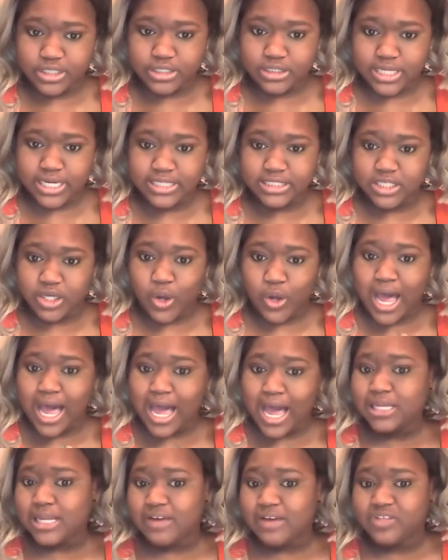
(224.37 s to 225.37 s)
And so I
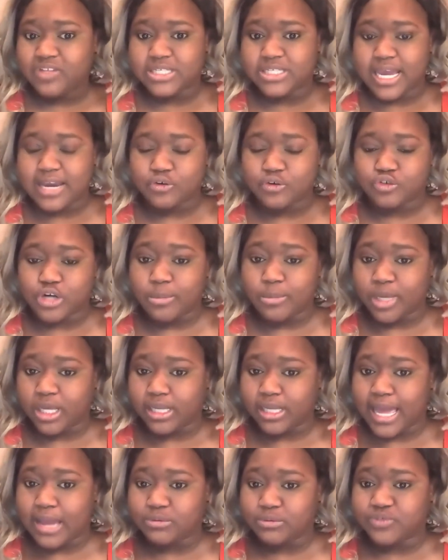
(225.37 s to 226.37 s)
love that psychodrama
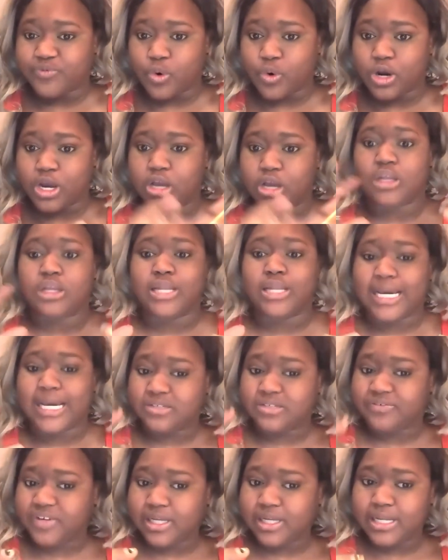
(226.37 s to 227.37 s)
allows for a
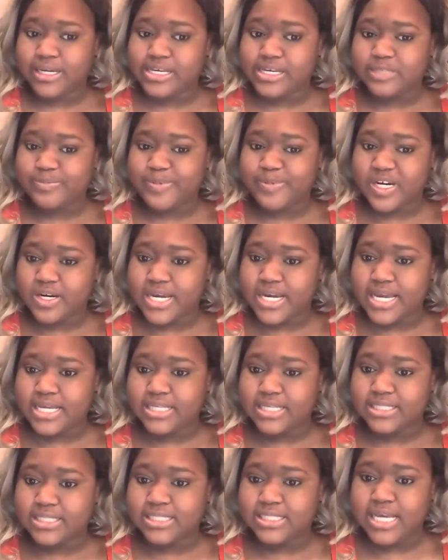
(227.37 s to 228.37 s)
collective healing experience,
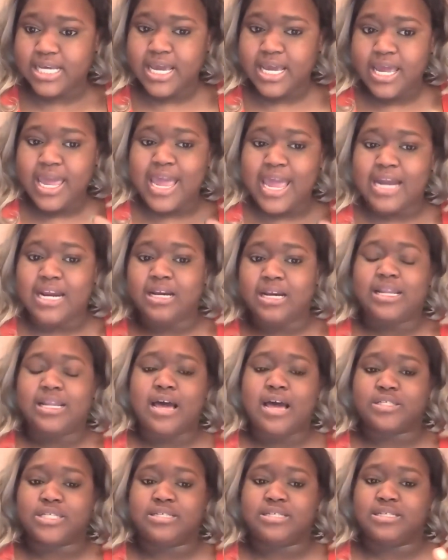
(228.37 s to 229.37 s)
and it allows
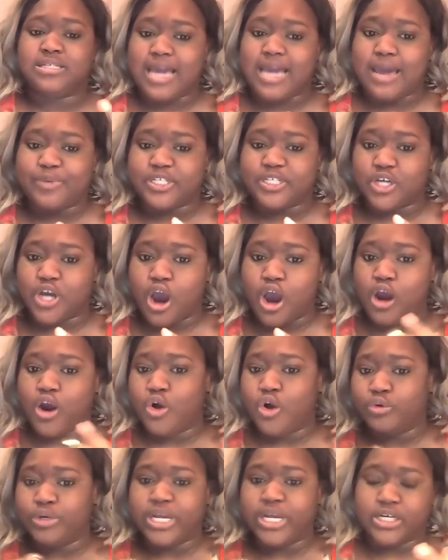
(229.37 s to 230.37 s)
us to tap into our
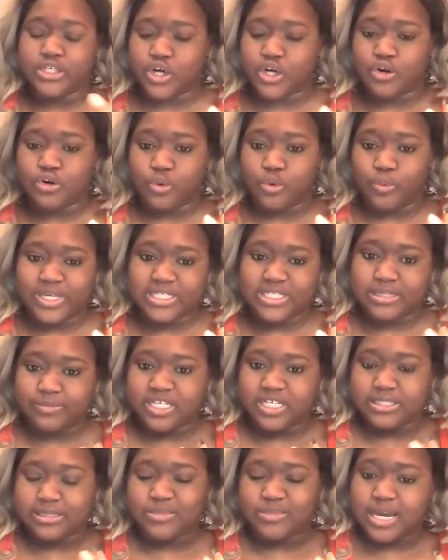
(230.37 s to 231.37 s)
own internal wisdom
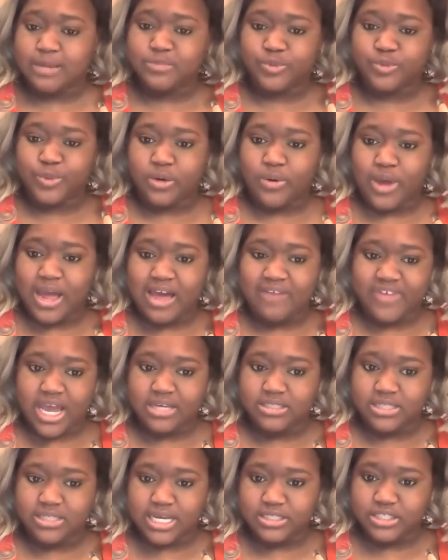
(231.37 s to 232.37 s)
that sometimes we don't have
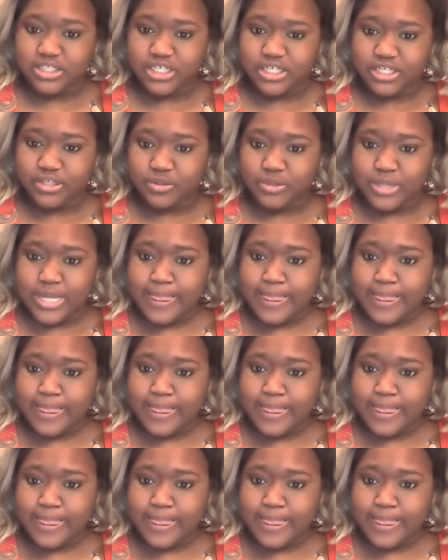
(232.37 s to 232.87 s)
access to.